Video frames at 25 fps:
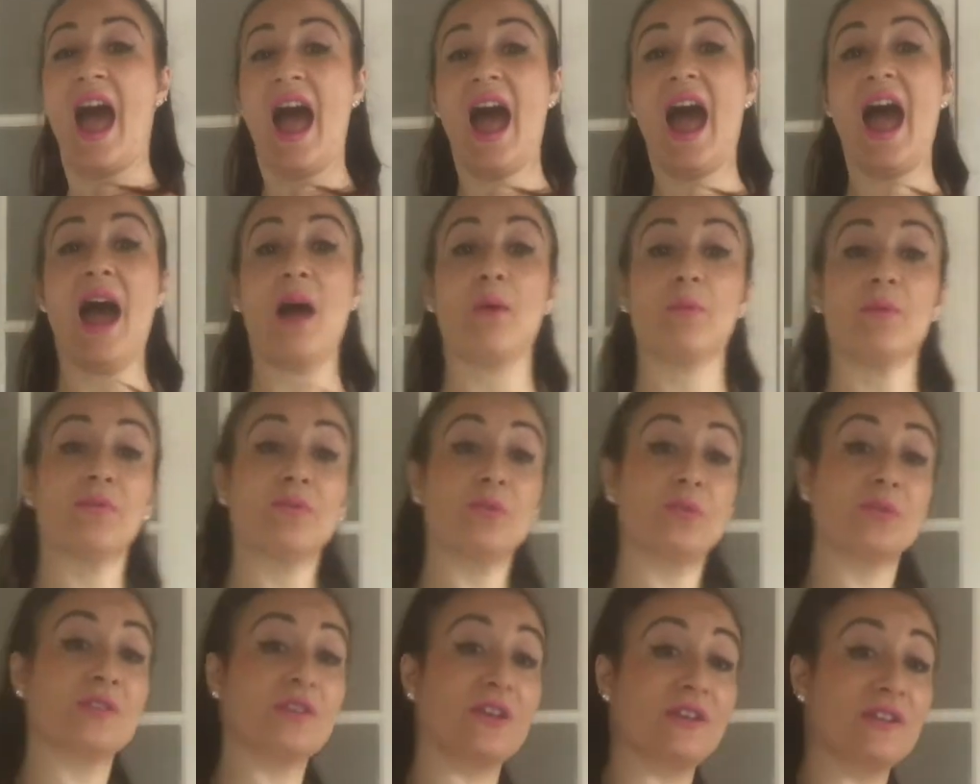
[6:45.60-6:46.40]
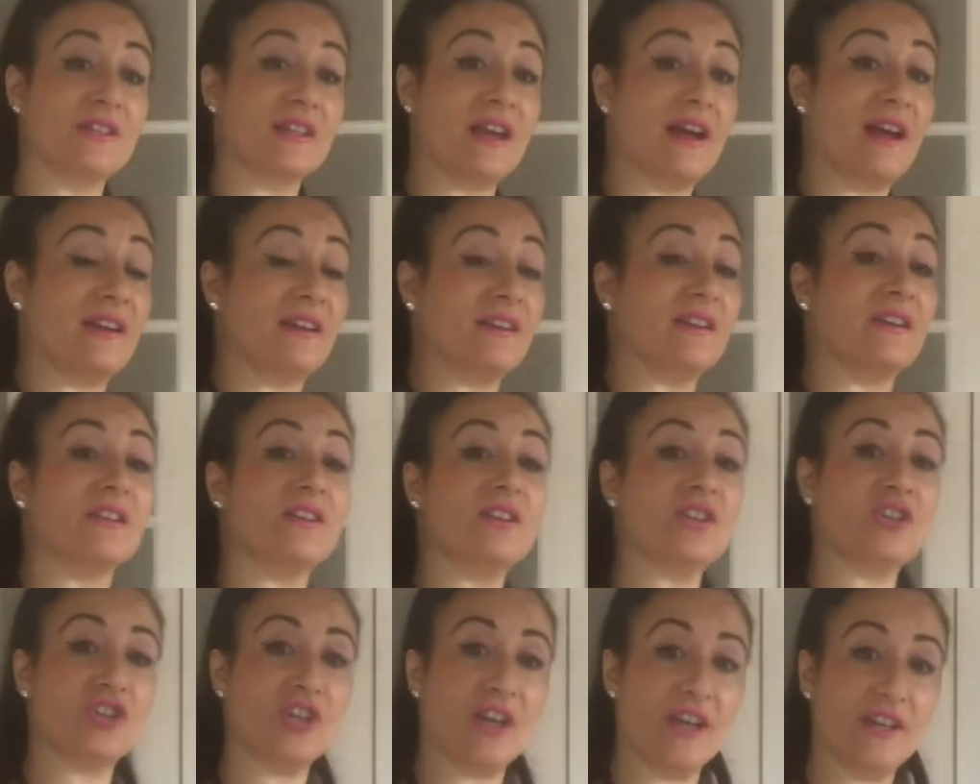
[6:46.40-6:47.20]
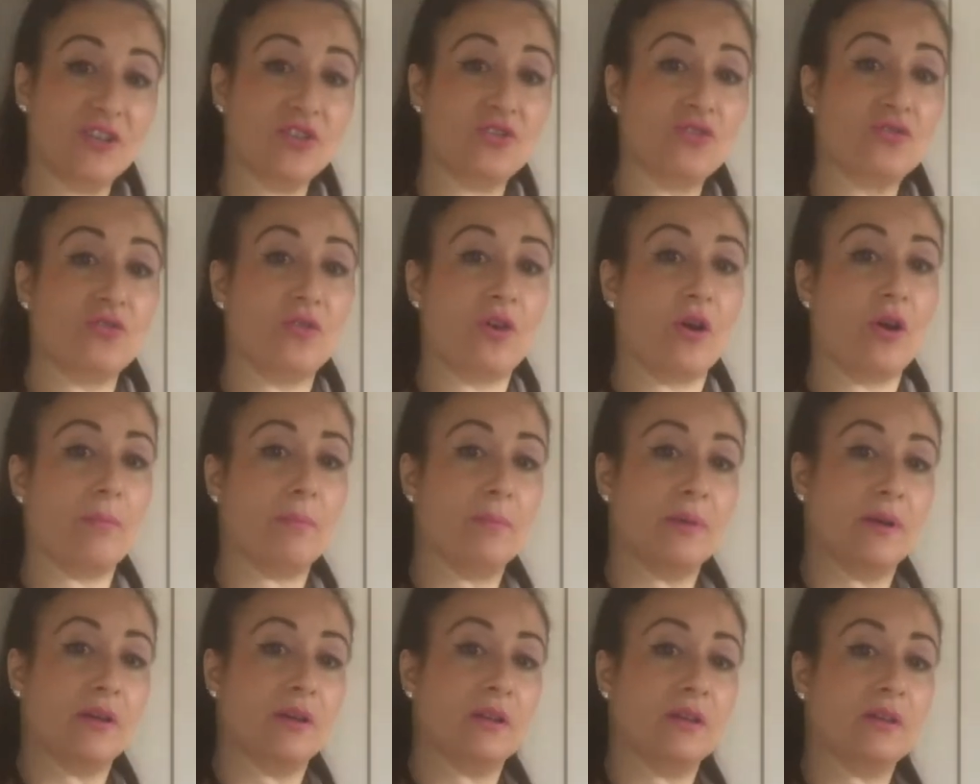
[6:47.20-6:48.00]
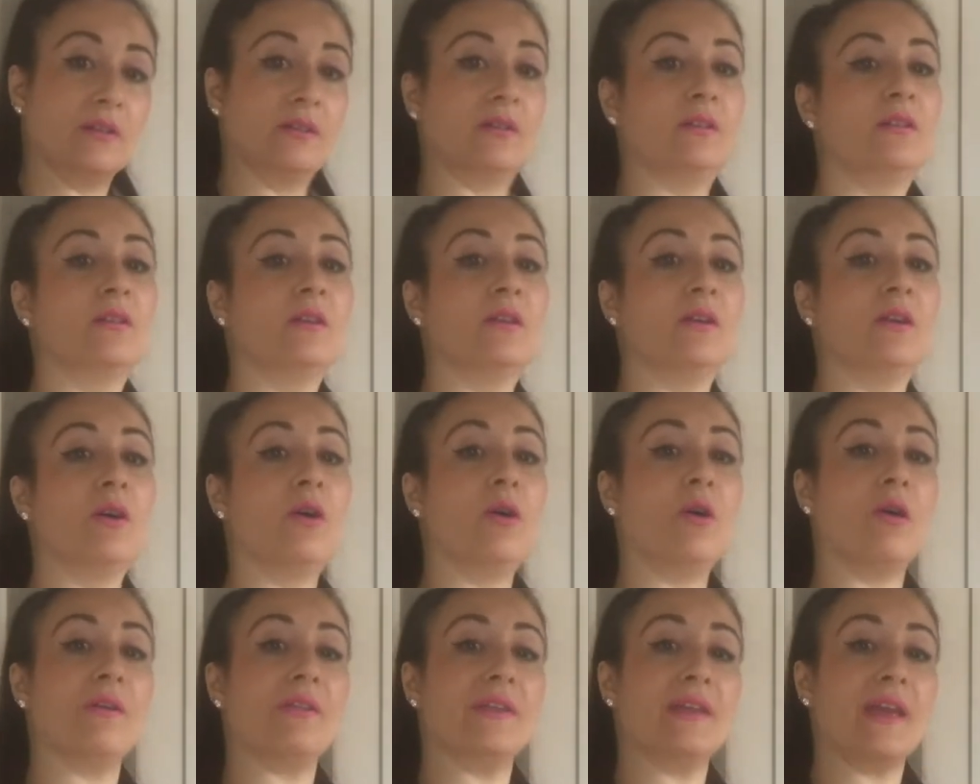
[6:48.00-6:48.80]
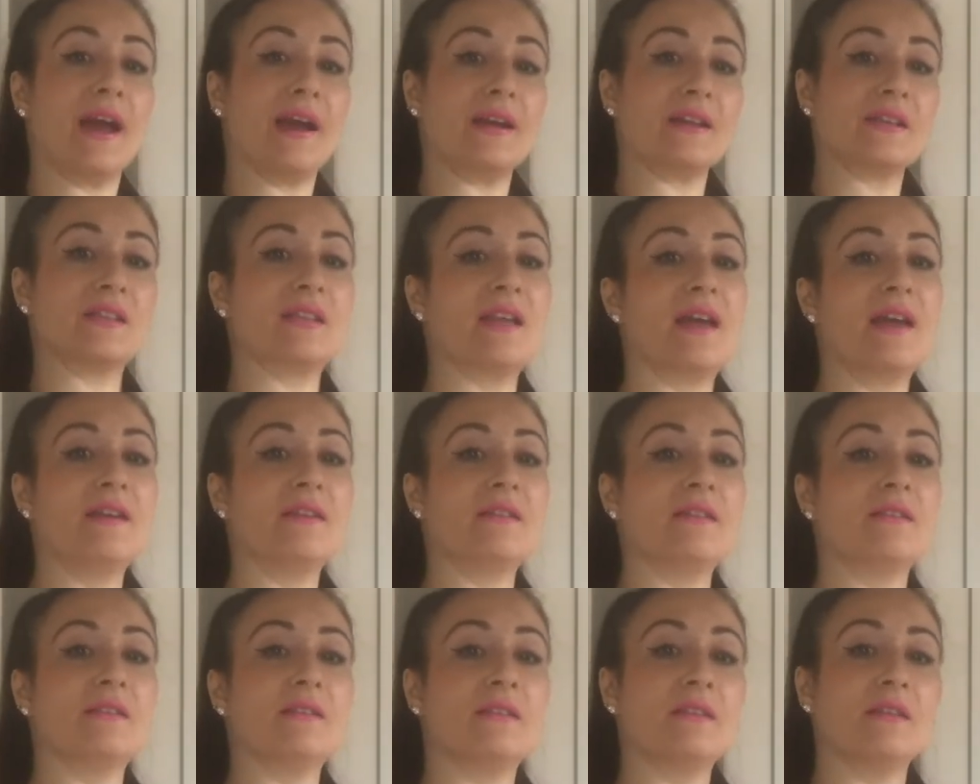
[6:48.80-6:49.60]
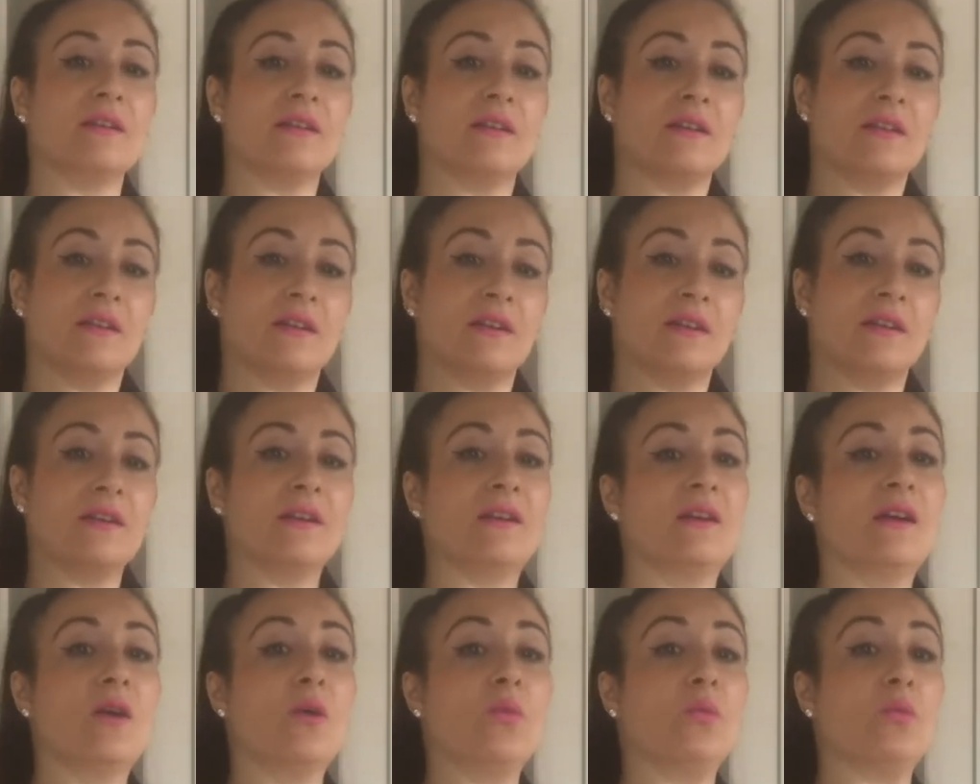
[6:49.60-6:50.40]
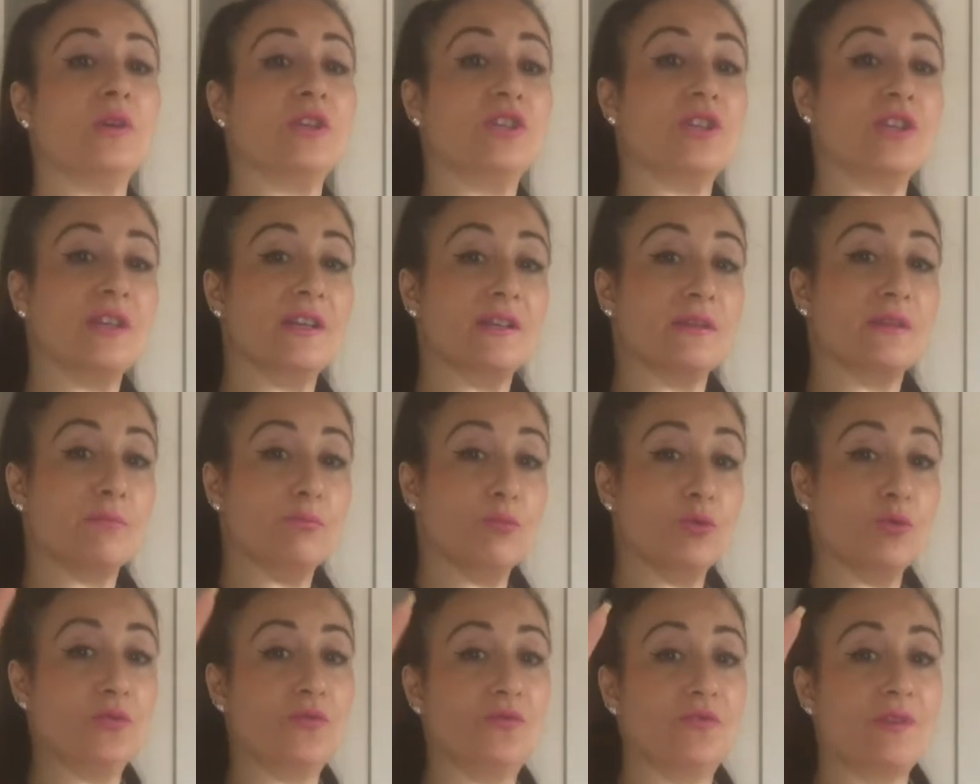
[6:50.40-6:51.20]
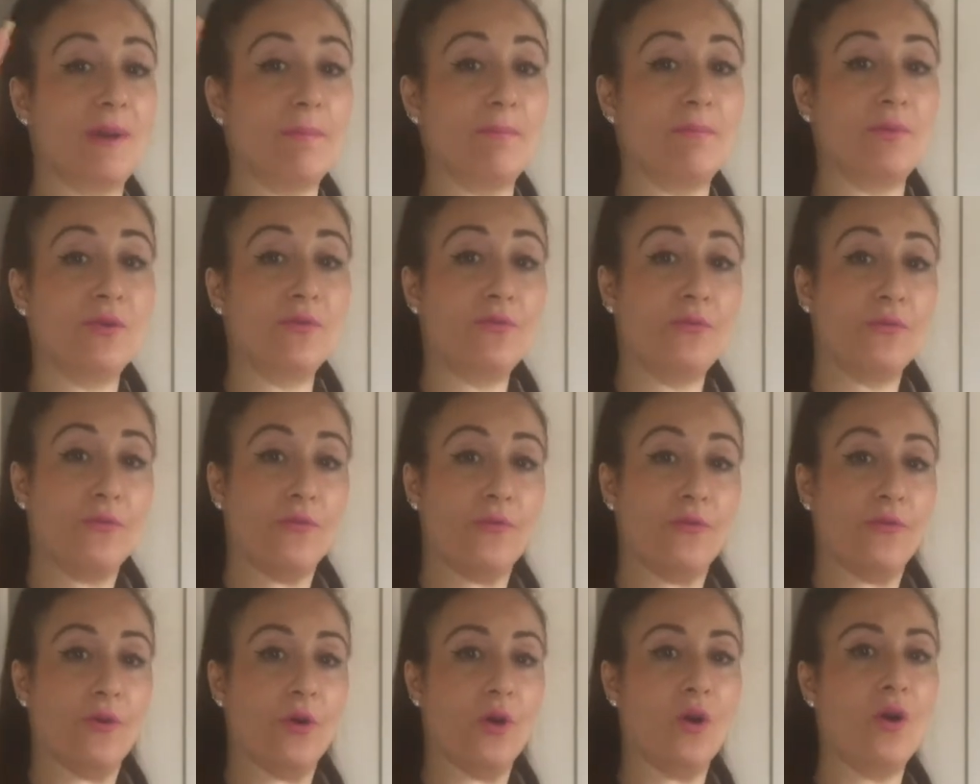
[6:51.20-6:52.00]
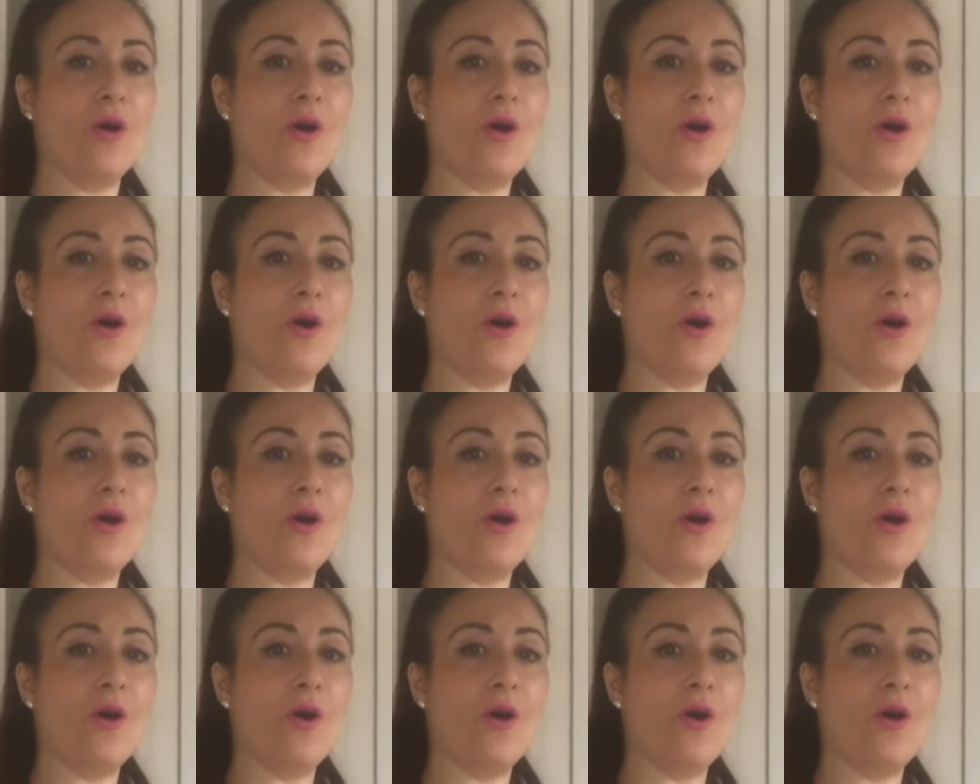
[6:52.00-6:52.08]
And we've also done the chest drop on the accent, which is move number 4.